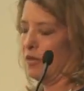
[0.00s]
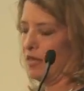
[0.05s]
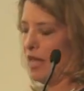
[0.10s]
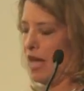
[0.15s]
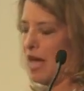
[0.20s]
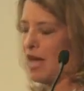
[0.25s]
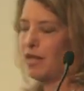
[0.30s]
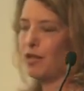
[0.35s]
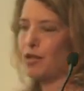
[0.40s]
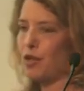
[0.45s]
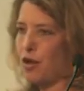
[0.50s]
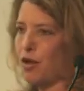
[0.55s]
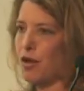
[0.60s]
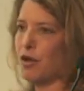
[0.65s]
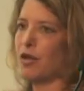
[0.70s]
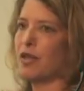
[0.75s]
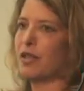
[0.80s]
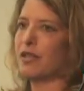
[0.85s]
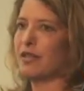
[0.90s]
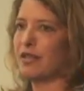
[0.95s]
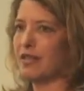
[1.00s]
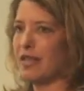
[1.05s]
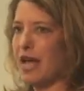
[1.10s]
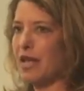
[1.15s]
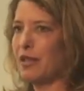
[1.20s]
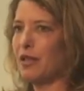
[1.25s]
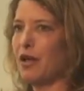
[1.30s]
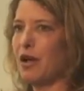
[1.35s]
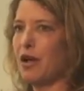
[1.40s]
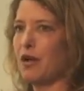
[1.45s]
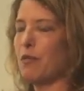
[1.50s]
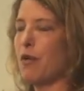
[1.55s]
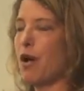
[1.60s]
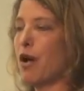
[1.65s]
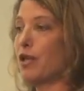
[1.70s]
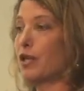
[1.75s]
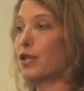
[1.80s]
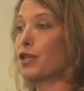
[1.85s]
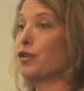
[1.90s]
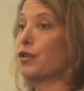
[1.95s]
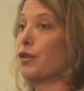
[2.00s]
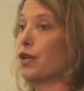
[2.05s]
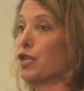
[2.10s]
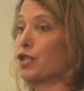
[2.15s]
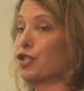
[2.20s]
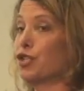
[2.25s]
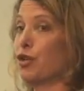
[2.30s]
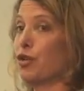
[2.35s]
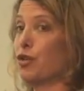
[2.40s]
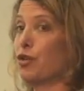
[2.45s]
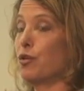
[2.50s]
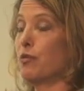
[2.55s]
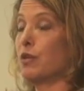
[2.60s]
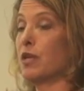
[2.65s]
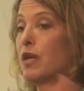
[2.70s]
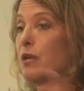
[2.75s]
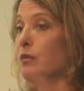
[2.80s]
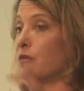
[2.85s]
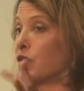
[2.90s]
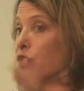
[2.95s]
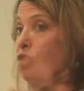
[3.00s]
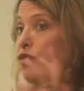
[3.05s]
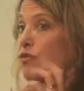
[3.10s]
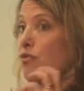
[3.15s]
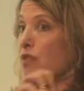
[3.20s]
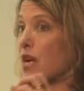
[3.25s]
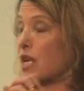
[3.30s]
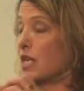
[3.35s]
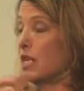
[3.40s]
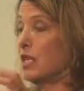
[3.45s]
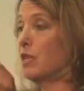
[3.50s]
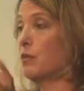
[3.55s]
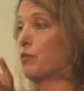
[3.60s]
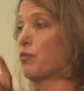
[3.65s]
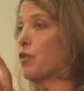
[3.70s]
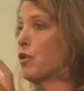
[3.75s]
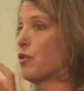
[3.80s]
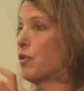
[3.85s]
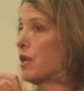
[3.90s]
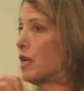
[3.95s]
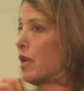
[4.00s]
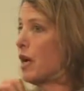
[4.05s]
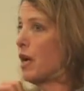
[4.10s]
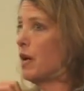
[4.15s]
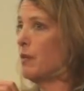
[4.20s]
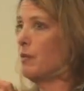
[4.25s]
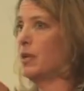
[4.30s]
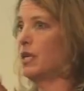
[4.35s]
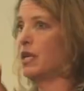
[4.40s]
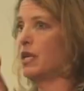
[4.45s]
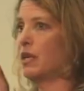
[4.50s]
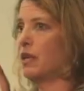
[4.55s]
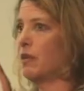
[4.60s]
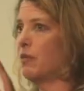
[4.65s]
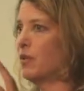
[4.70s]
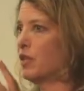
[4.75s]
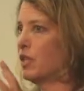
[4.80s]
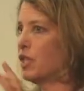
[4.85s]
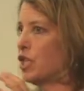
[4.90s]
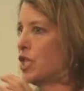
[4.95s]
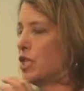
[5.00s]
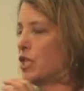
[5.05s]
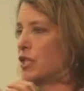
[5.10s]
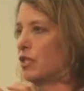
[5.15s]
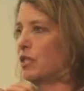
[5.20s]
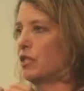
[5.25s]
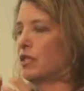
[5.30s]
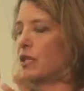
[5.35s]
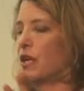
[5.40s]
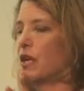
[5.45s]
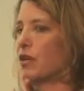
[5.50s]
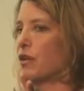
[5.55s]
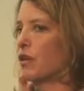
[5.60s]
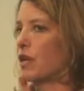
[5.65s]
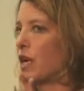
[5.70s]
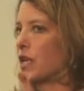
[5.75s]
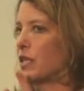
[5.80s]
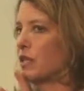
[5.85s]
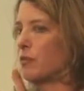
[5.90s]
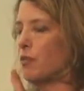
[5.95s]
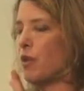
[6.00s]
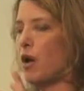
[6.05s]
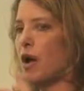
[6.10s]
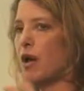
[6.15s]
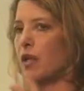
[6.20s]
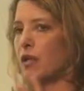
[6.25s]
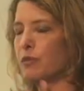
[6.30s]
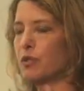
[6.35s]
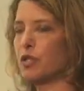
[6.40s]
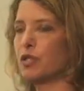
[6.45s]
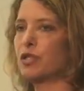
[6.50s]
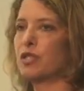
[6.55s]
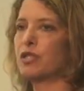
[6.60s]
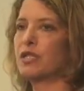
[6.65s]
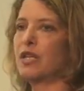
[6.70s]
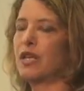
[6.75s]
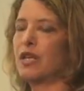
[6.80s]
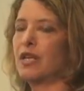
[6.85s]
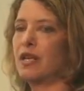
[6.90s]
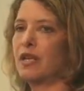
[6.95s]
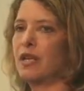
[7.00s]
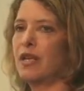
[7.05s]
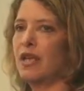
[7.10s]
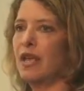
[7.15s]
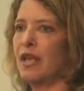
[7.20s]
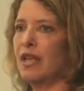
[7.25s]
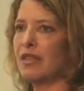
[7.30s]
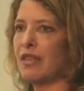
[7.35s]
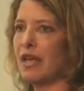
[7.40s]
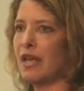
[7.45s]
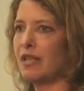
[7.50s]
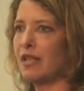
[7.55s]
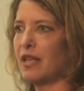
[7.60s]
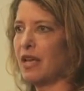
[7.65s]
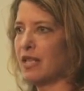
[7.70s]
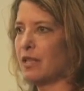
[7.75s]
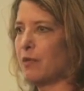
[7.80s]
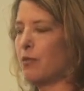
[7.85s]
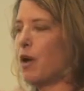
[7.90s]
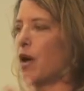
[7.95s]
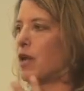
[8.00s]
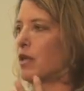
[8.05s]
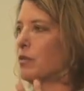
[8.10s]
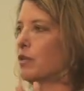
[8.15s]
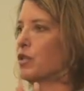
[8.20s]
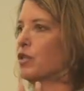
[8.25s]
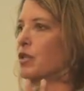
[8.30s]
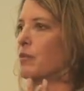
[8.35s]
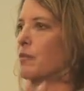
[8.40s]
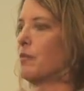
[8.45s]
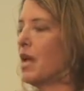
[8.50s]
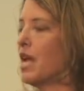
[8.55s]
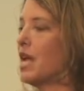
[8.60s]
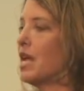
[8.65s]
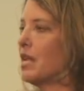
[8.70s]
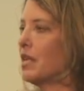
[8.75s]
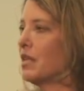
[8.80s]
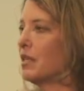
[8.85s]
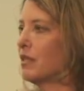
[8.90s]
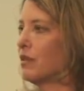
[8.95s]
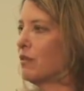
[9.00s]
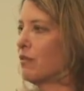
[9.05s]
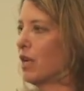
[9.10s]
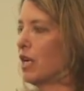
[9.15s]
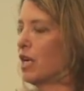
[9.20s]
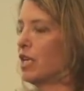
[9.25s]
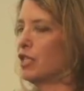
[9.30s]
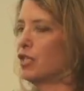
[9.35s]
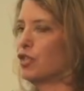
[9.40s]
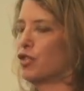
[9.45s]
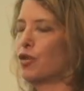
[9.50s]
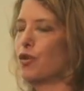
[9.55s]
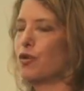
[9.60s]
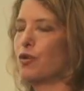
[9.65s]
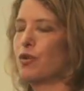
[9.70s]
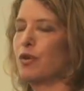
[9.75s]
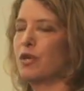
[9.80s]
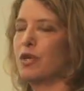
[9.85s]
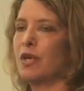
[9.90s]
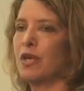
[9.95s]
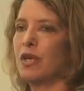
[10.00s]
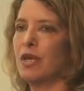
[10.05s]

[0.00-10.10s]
that long molecule I showed you becomes degraded and broken up, and it changes into other kinds of polymers, and that, like the polymers in paint, right? So